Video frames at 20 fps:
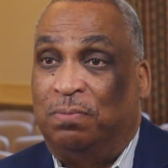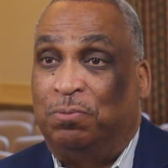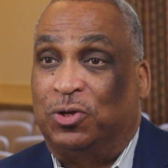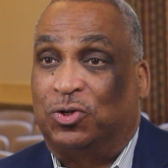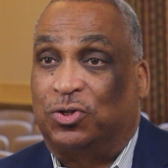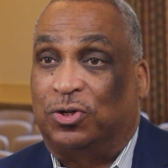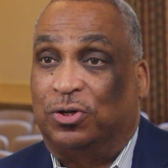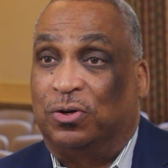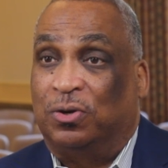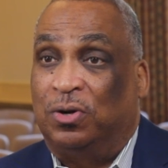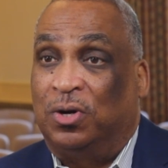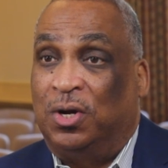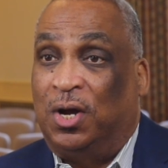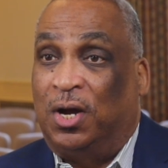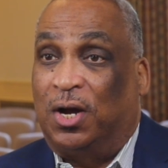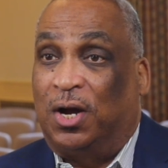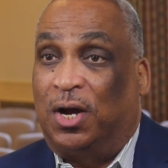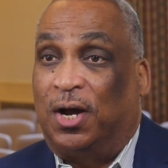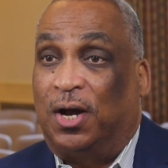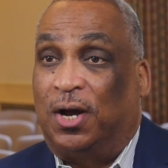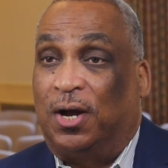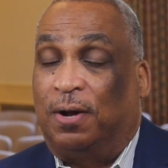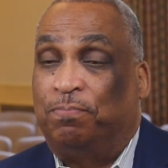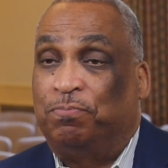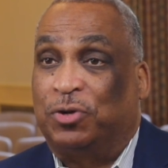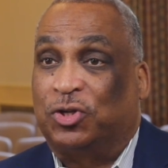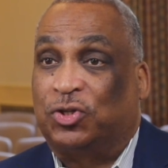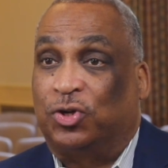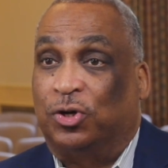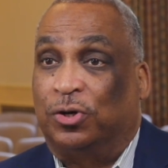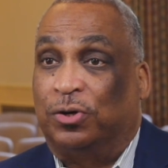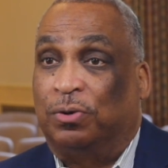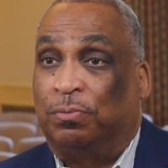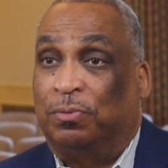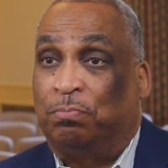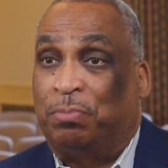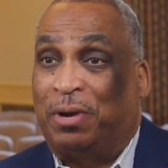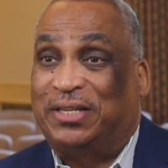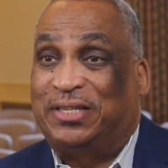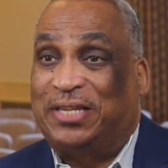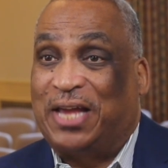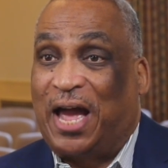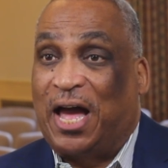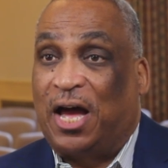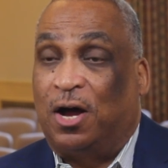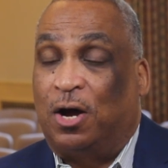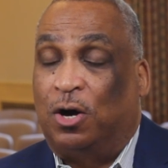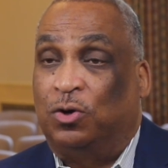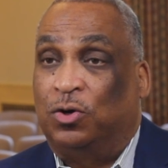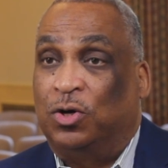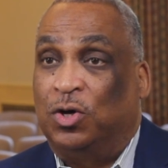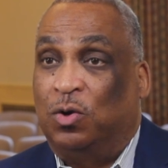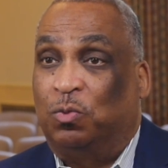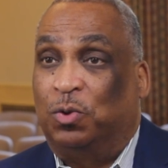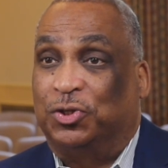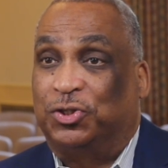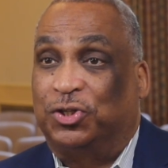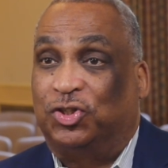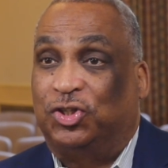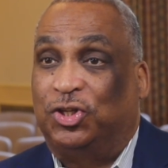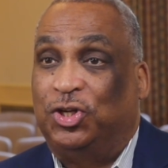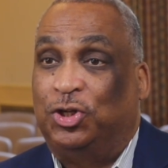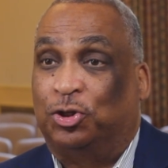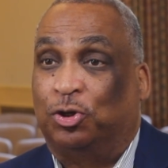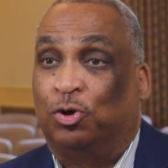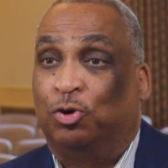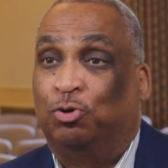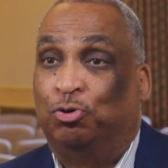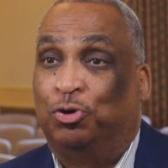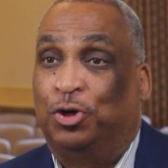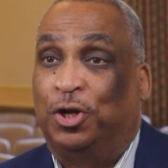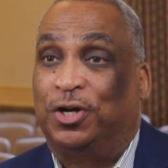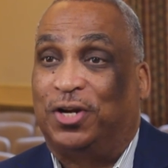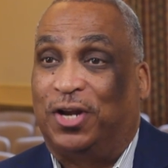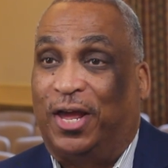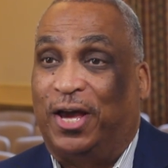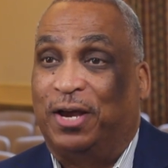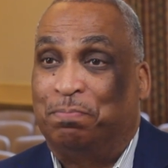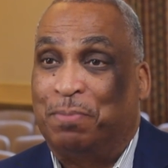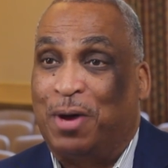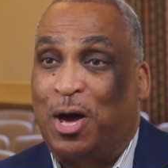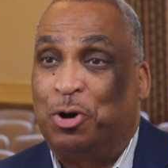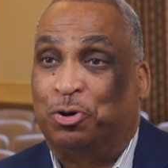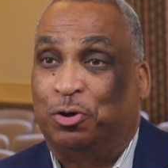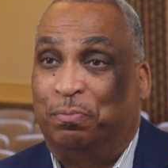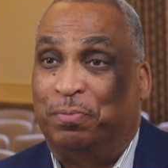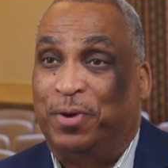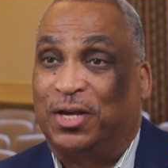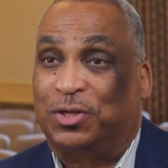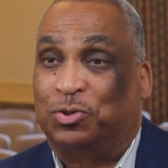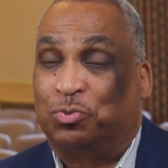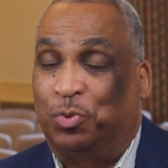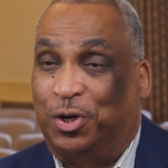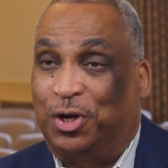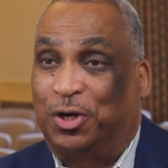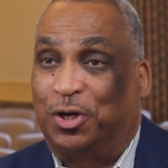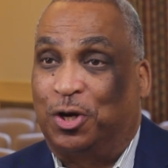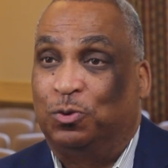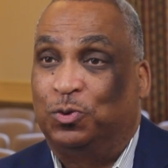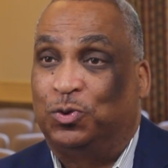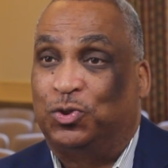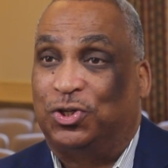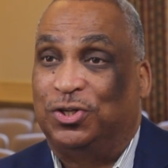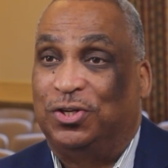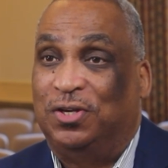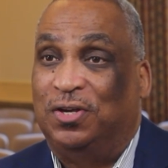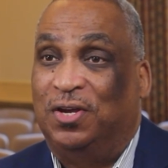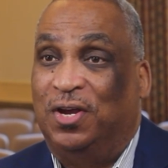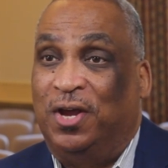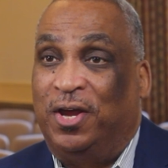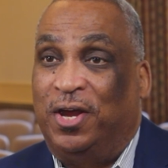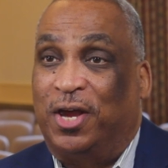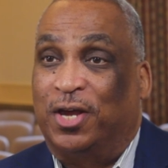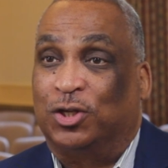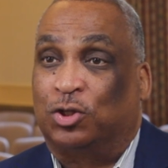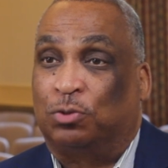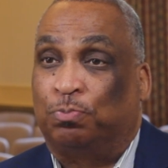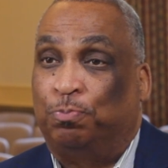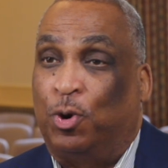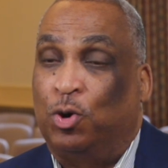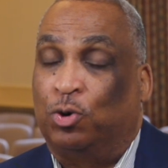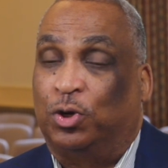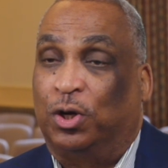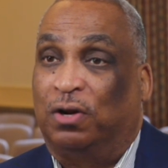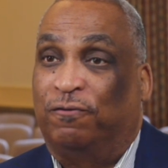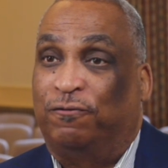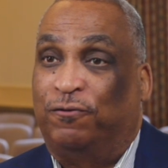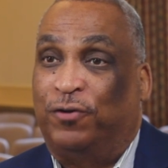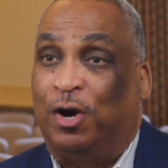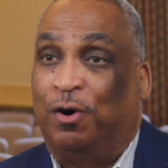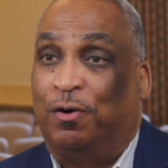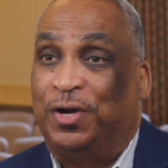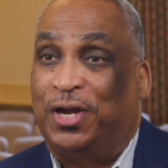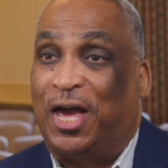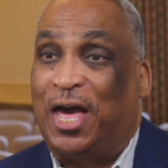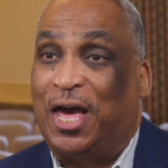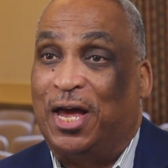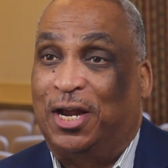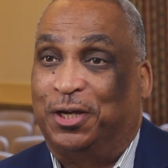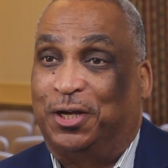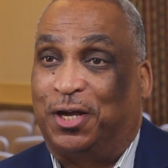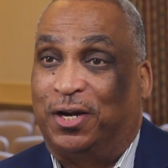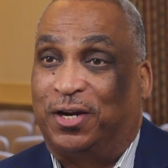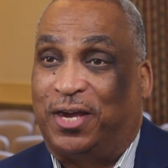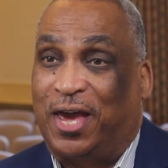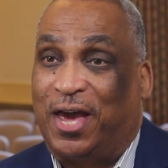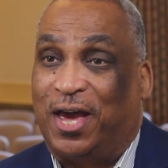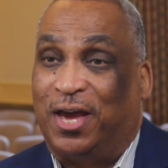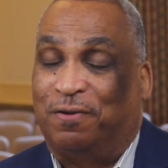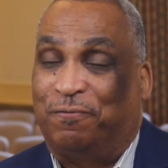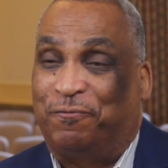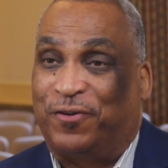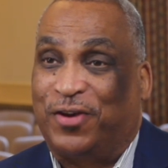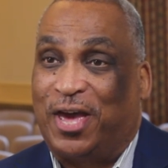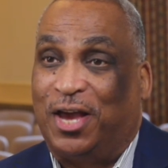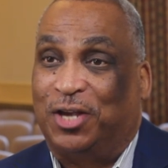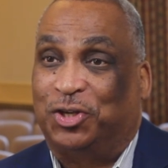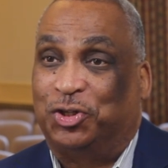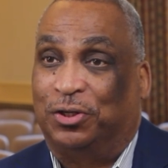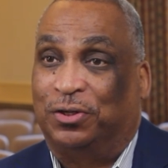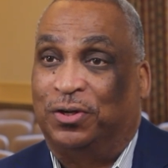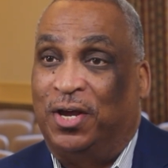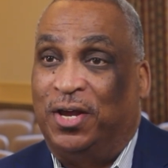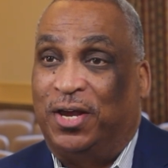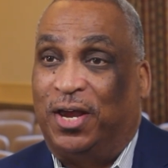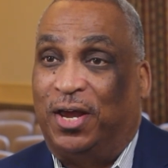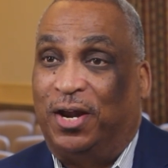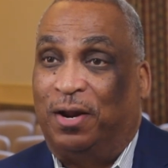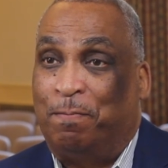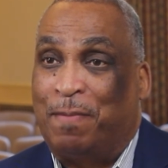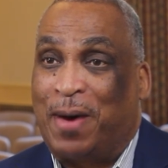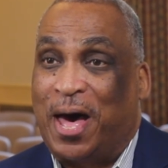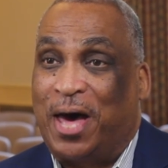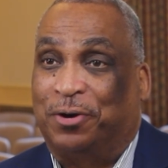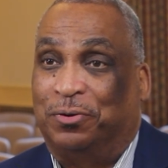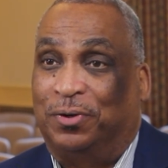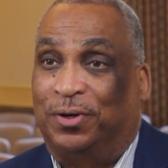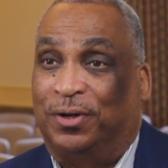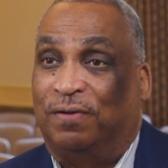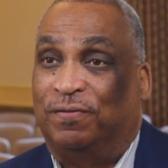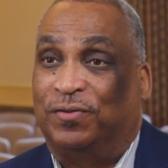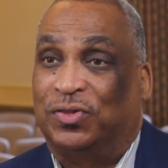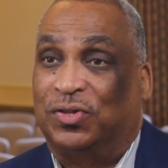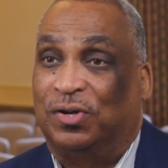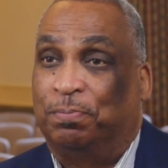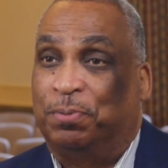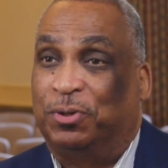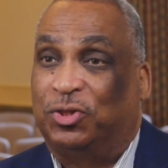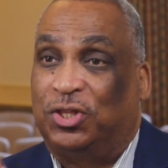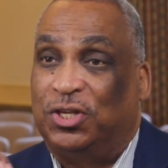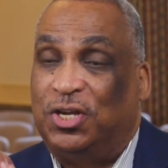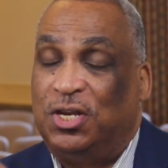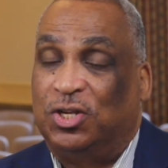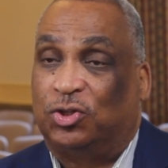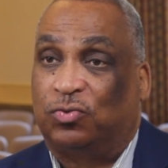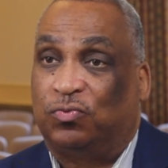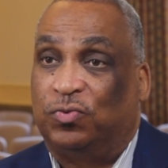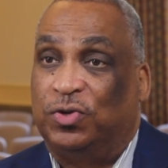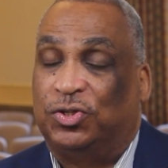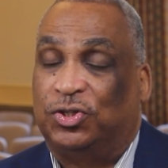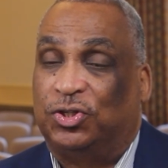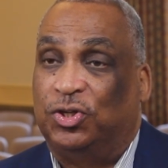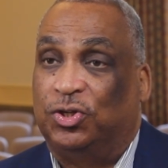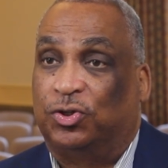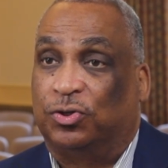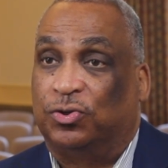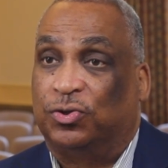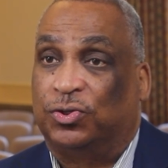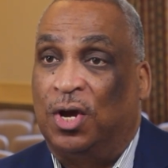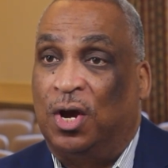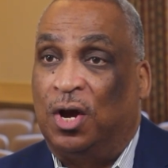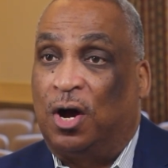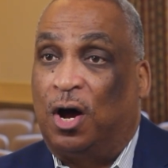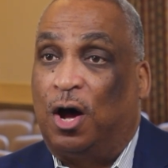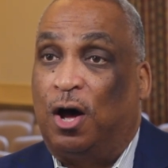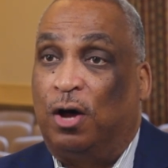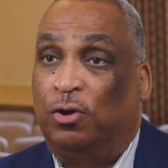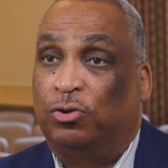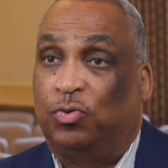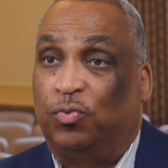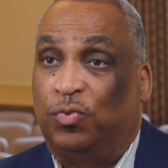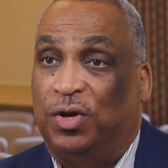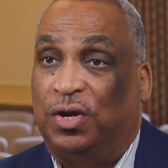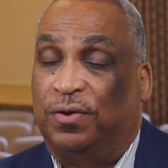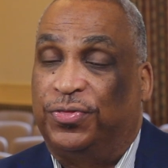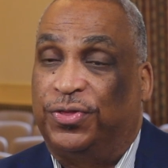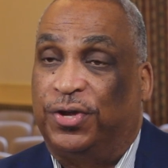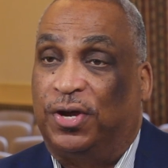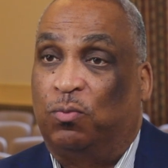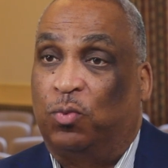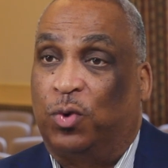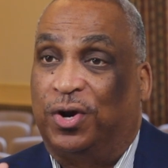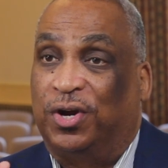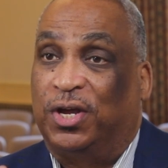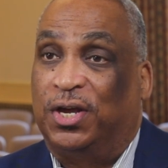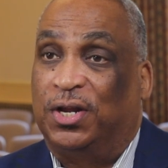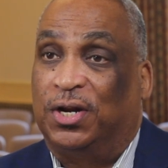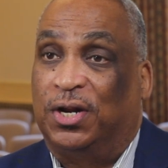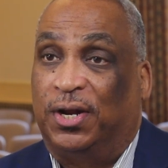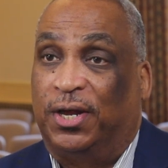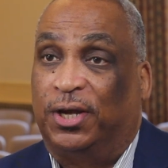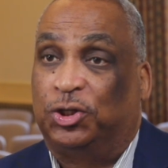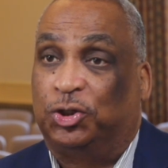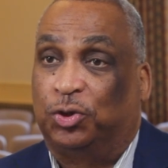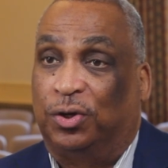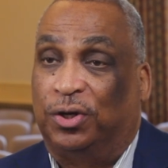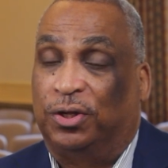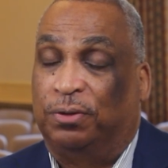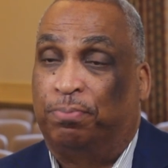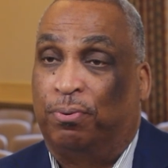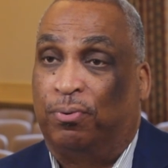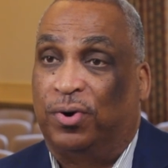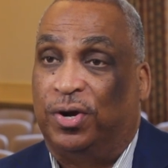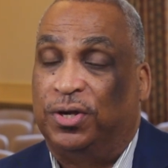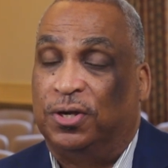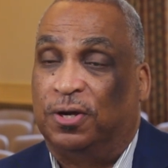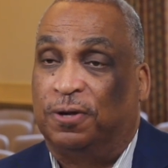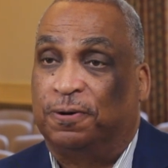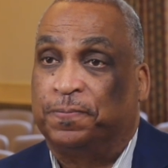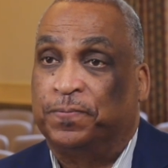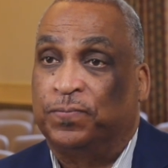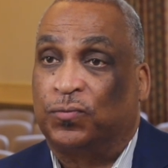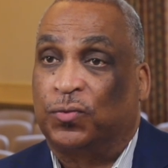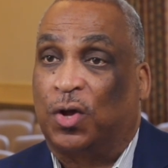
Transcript: Mr uh, Mr. McDowell was a teacher who looked like Malcolm X with a goatee and spoke in a very elegant kind of fashion and a model and everything. But these three teachers, all three of them were intellectually brilliant.